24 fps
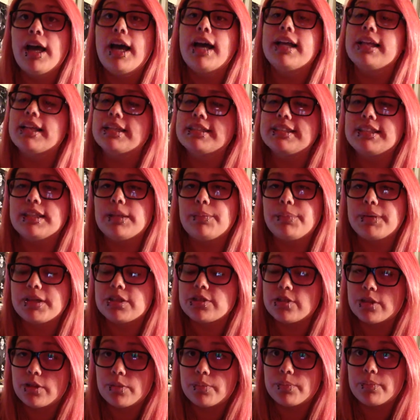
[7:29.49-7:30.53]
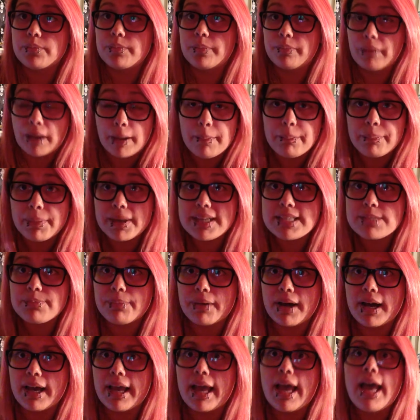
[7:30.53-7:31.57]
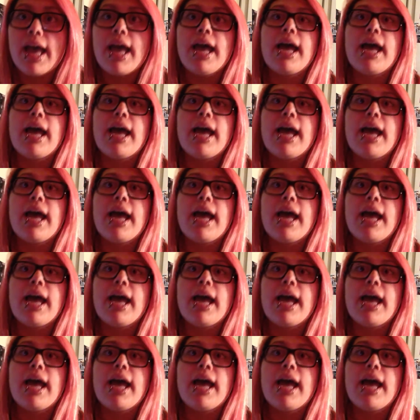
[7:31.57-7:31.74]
And I see a picture at Best Buy.